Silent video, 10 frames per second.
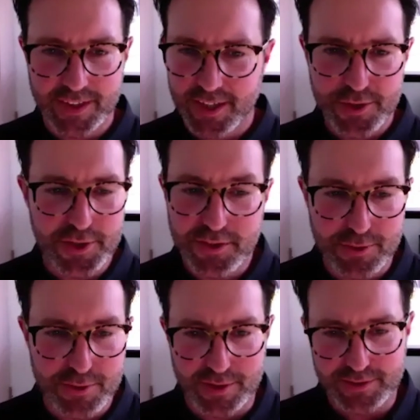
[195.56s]
You can
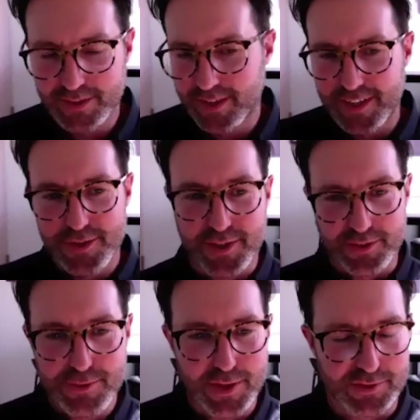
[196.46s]
do those in
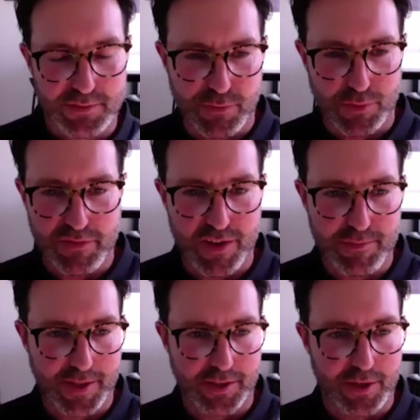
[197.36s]

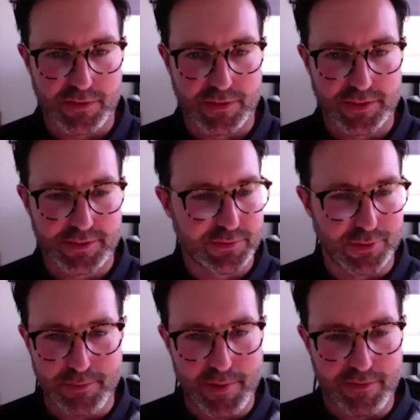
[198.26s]
45-minute coffees,
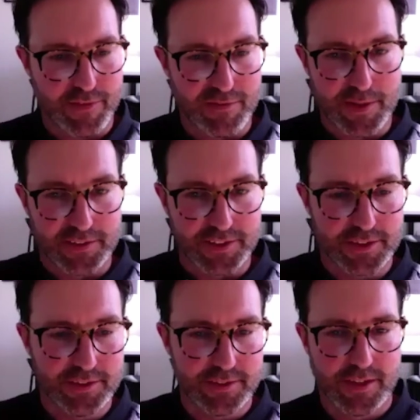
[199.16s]
45-minute
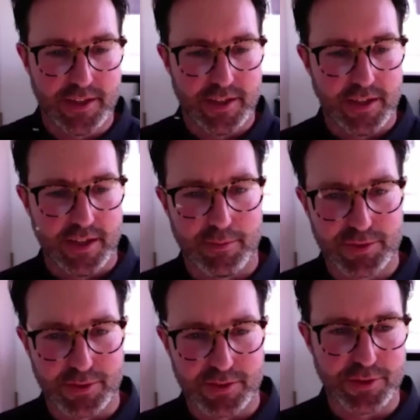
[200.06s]
sessions.
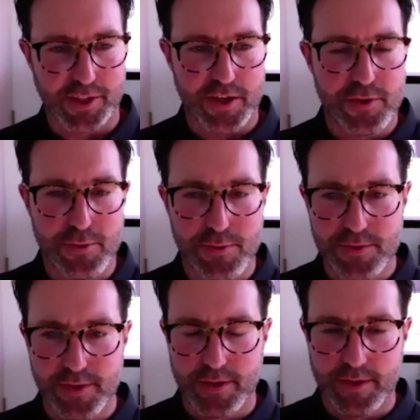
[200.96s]
So it's not a
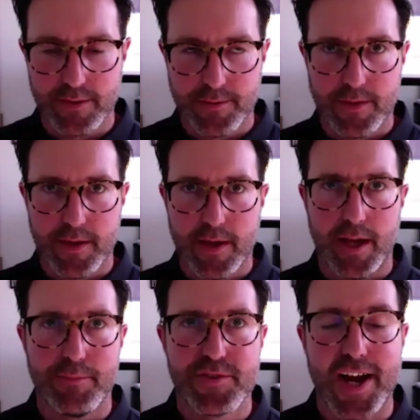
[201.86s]
huge
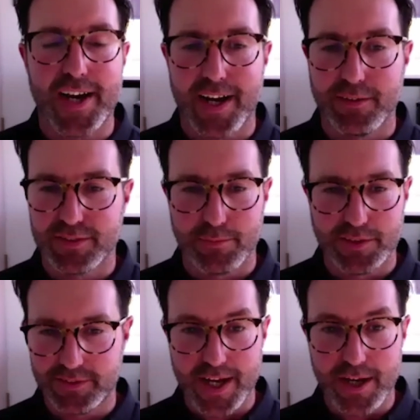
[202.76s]
chunk out of
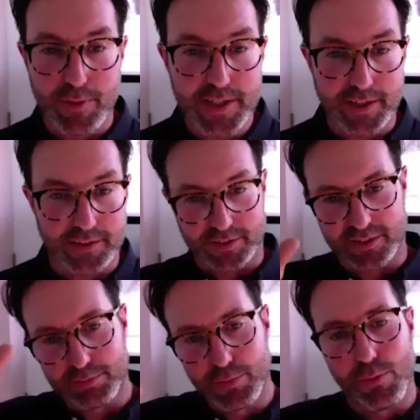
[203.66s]
somebody's day a week. It's just
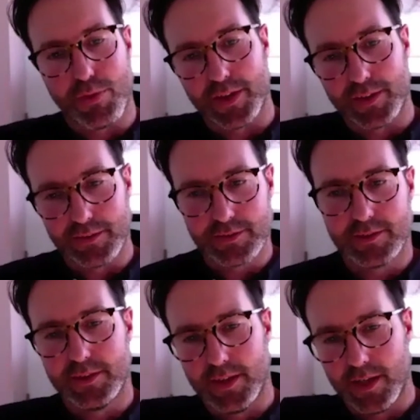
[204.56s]
small things,
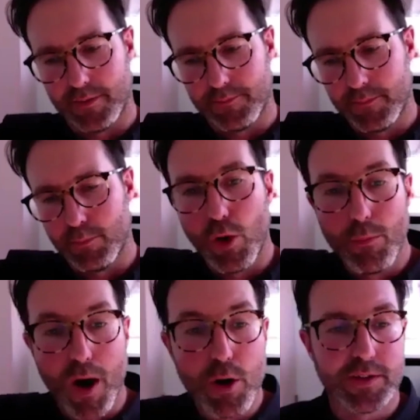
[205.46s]
more
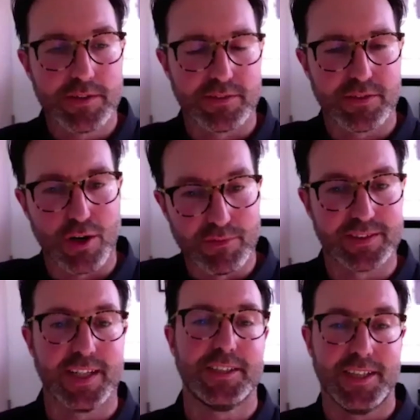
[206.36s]
moments of
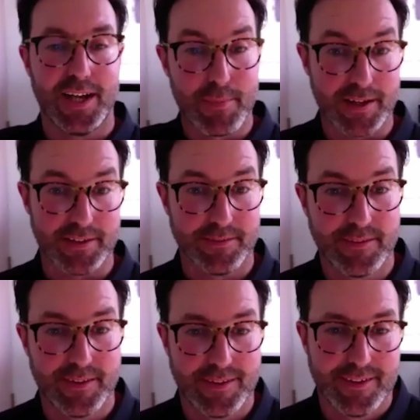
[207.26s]
conversation about it.
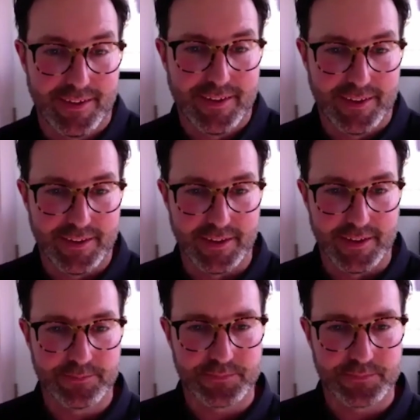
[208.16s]
Yeah.